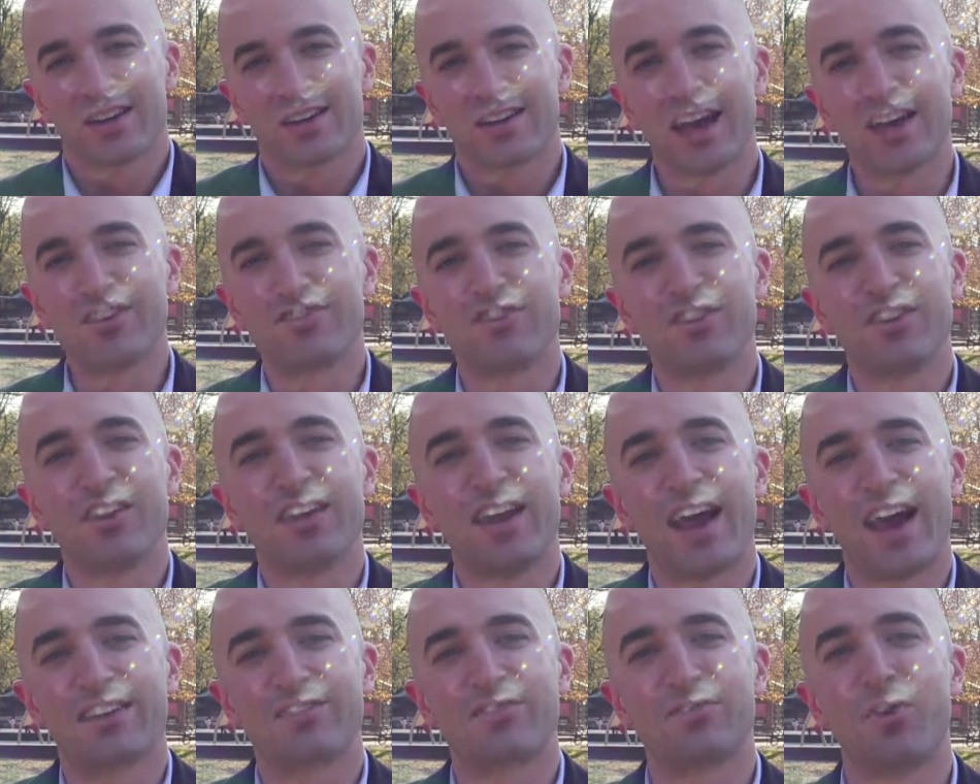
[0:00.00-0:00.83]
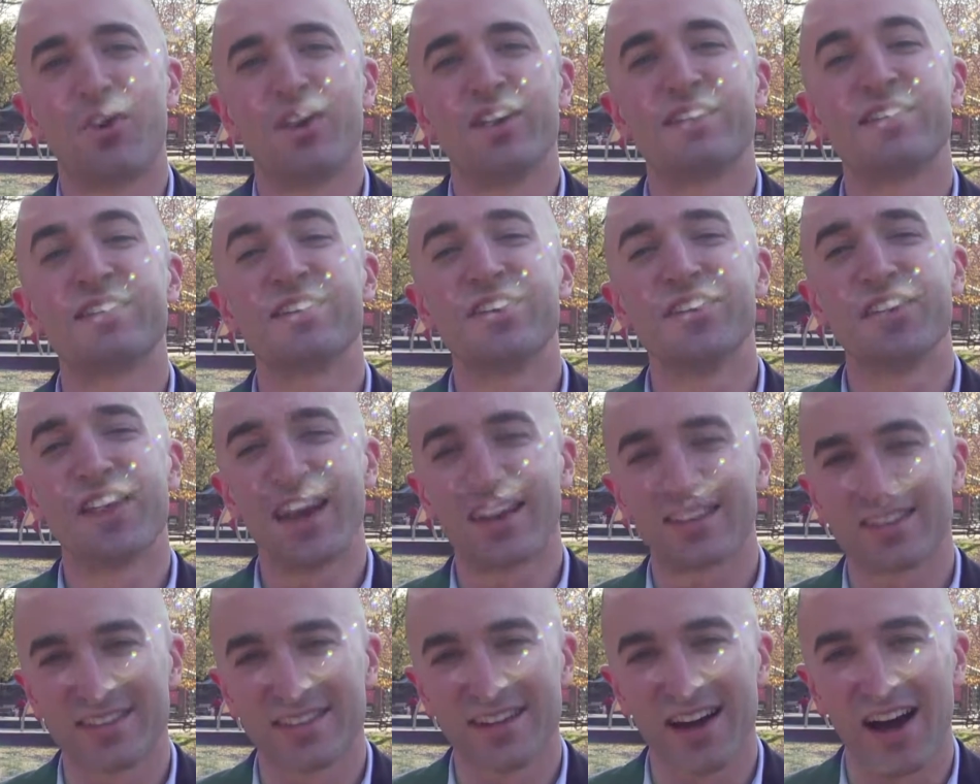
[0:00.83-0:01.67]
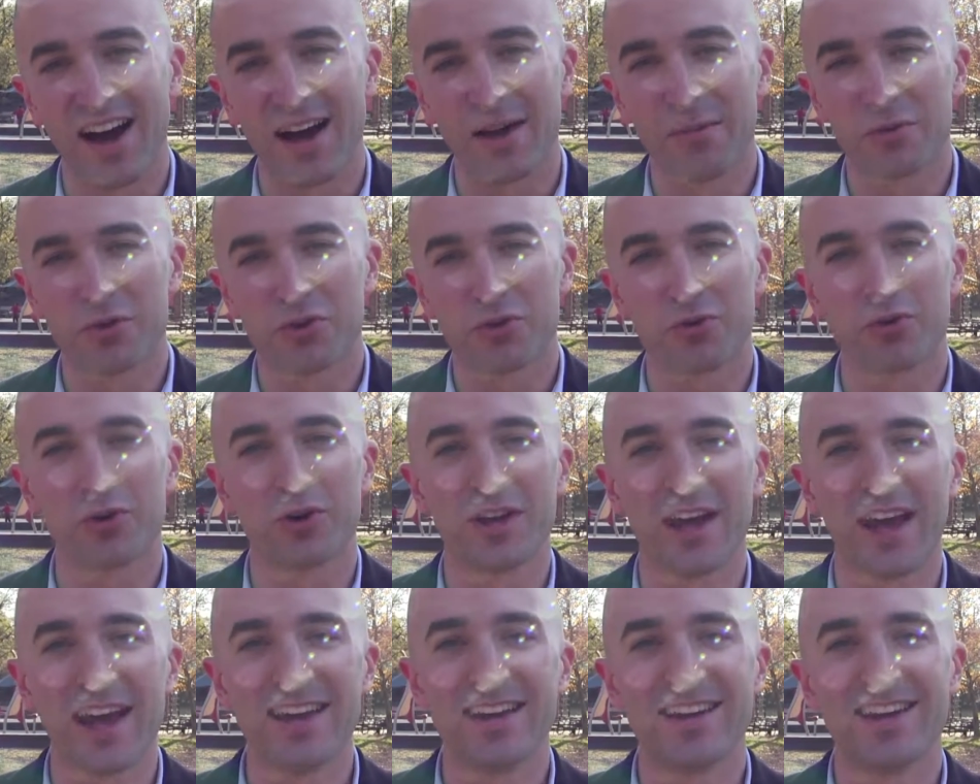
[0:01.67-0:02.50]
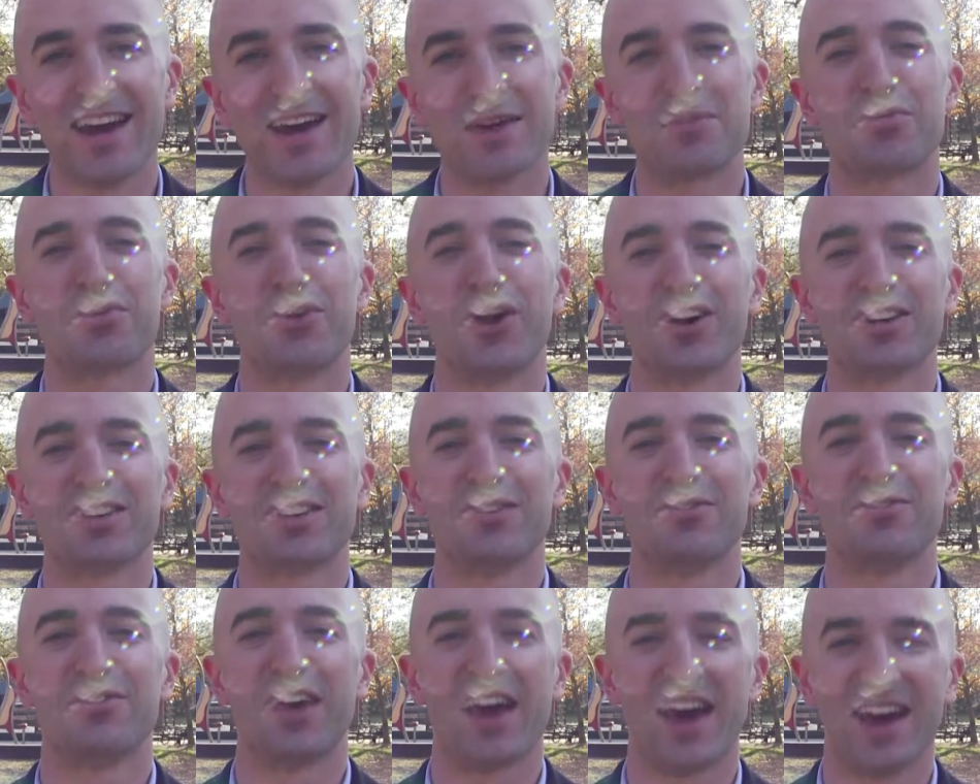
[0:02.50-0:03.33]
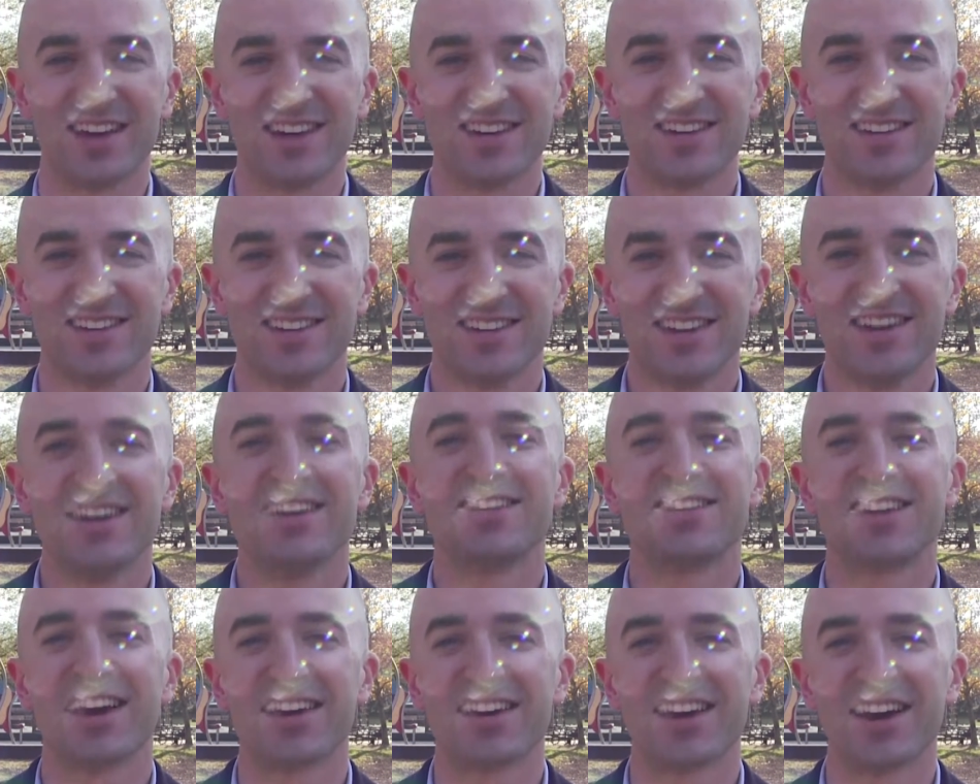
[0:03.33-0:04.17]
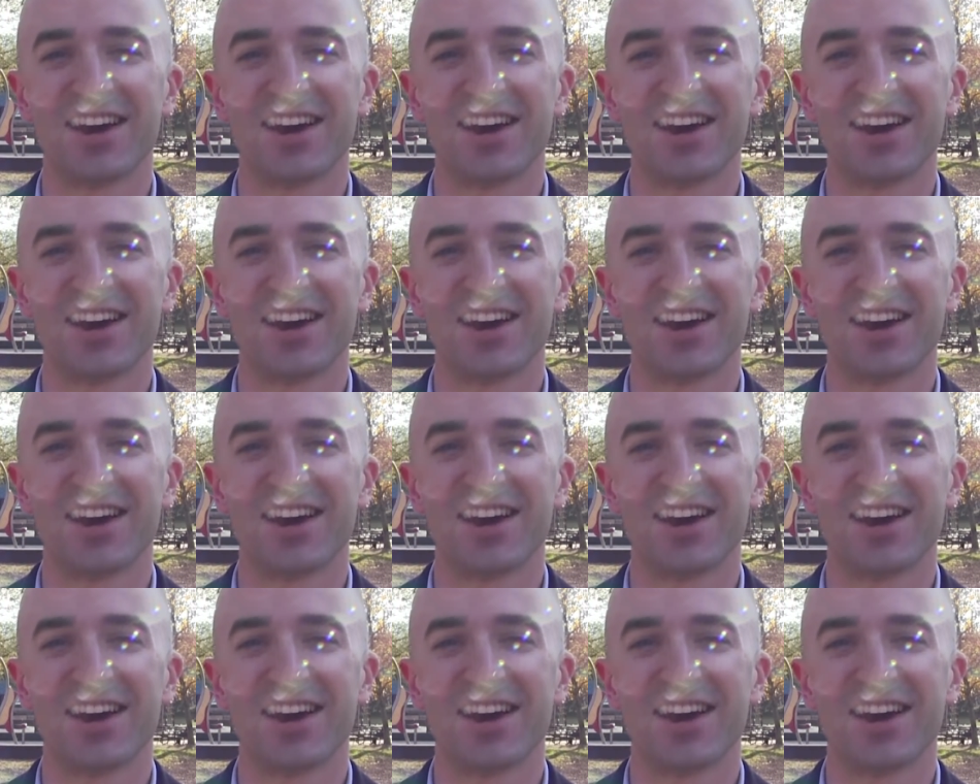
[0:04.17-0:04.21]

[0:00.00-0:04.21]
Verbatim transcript: Catch you in the next one. Until next time, create a productive day. Take